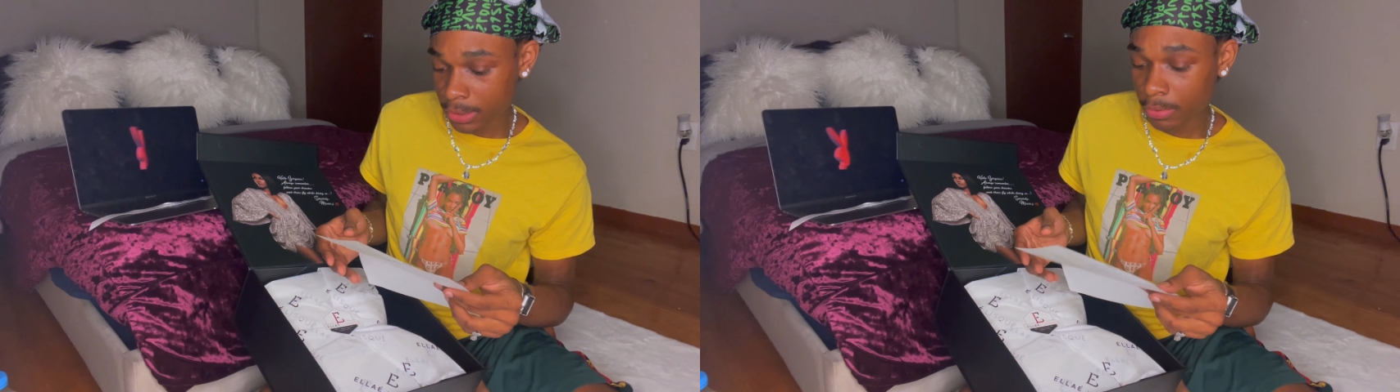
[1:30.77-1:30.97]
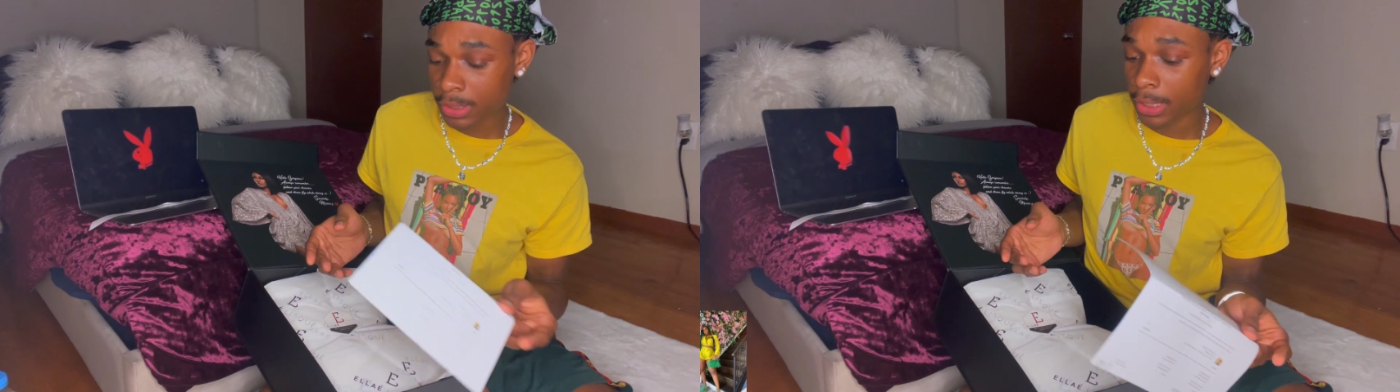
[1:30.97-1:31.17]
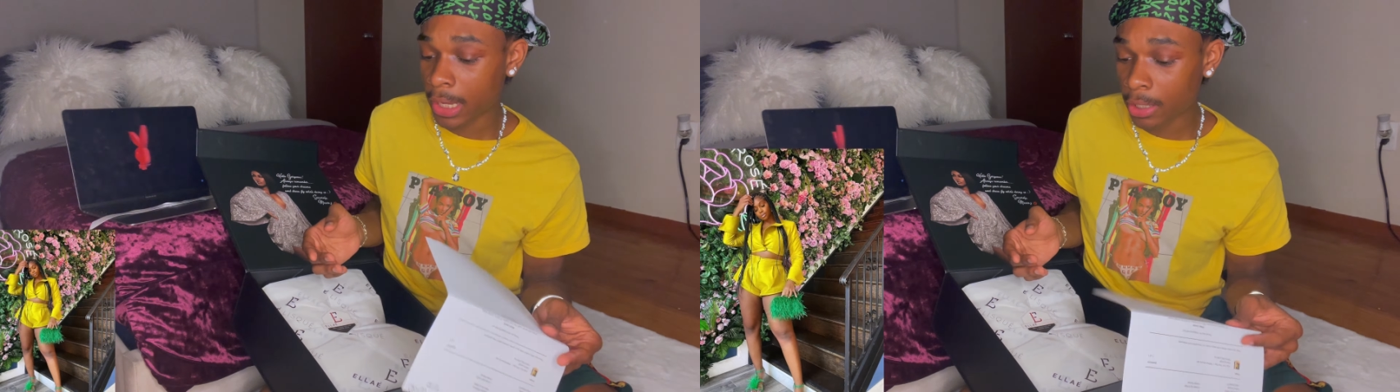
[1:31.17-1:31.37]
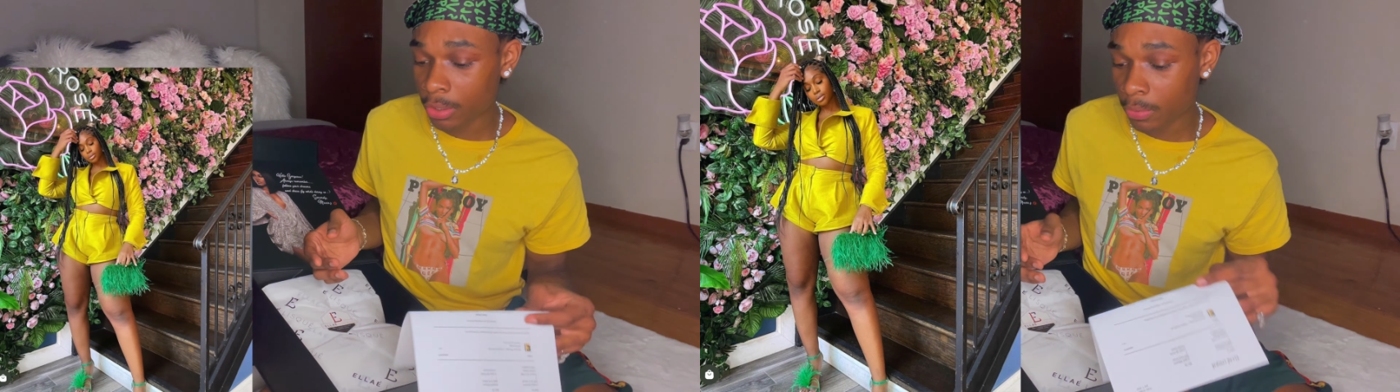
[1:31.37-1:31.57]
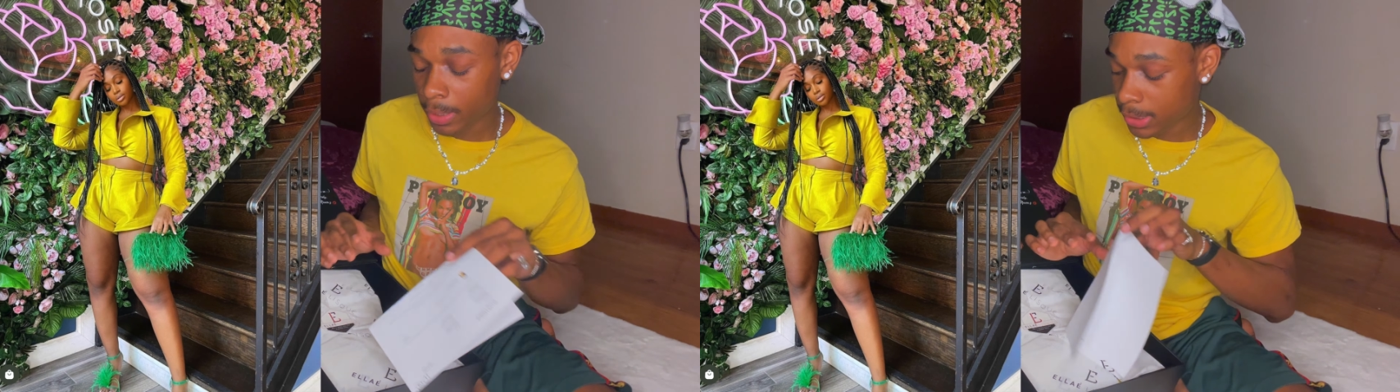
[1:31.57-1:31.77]
so it's a
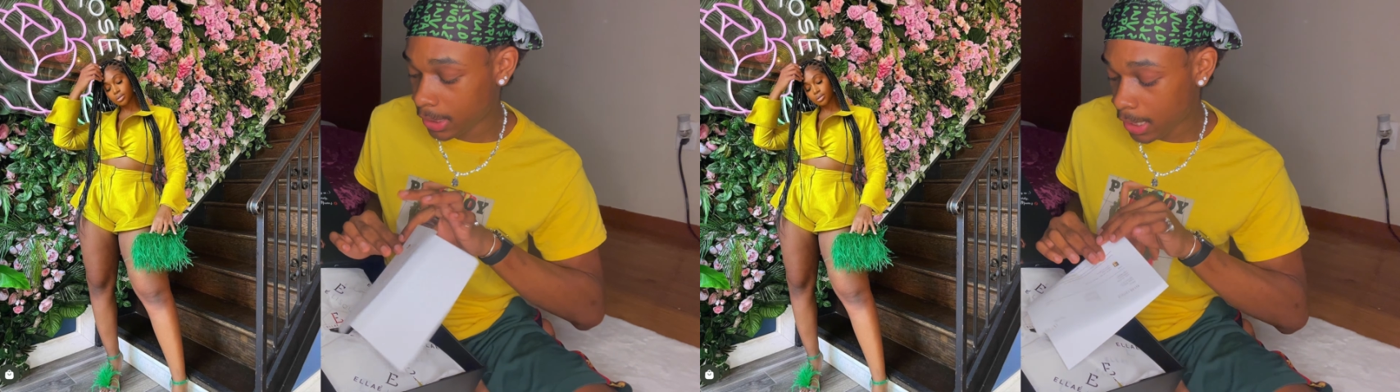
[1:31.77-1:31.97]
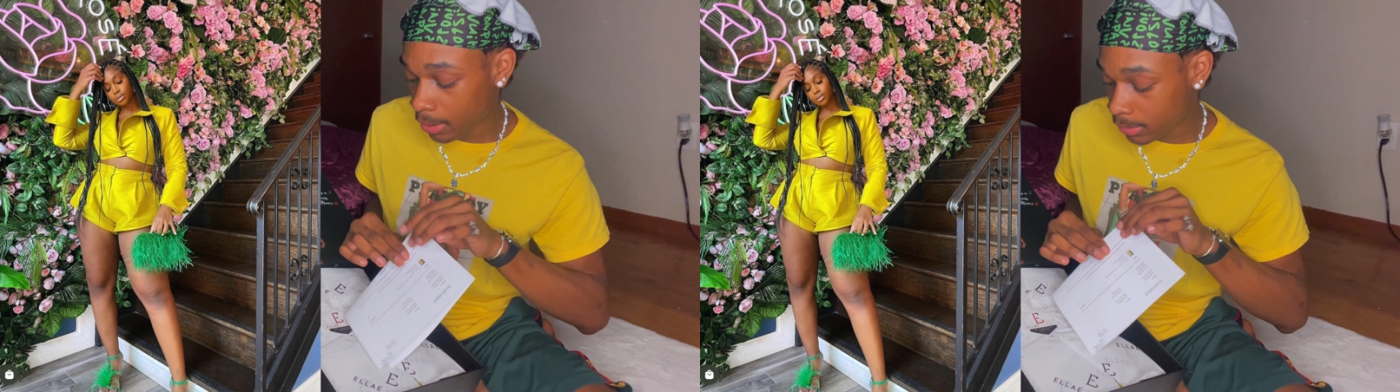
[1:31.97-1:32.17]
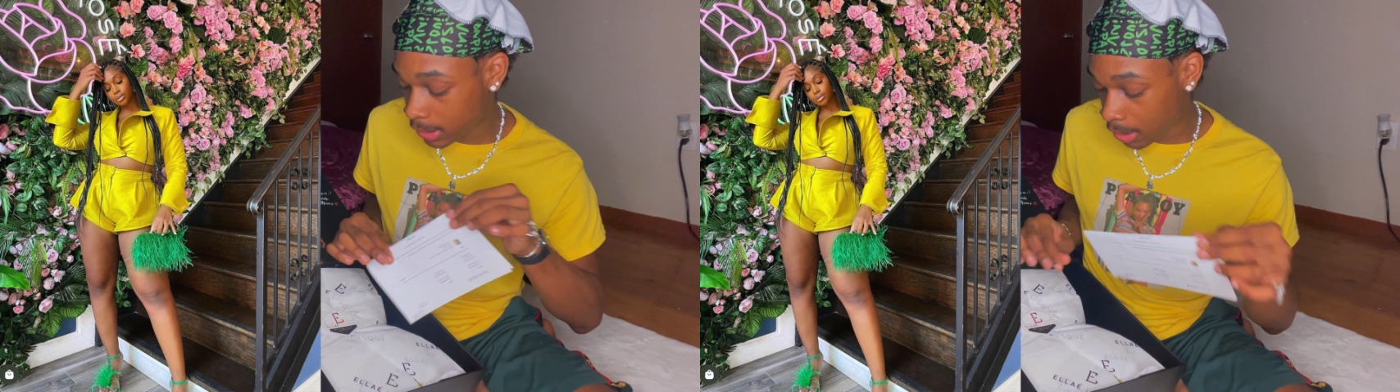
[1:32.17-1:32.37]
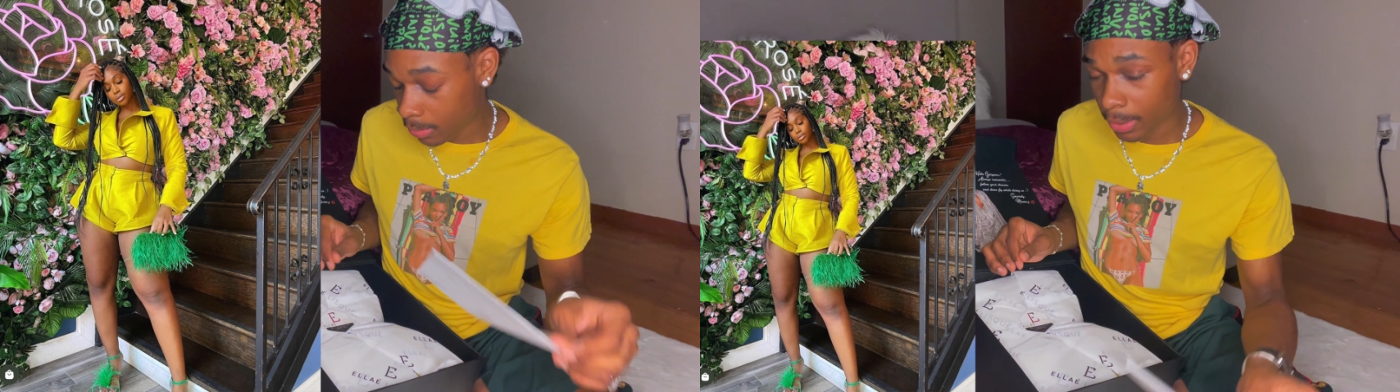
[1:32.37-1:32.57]
yellow, it's a yellow set or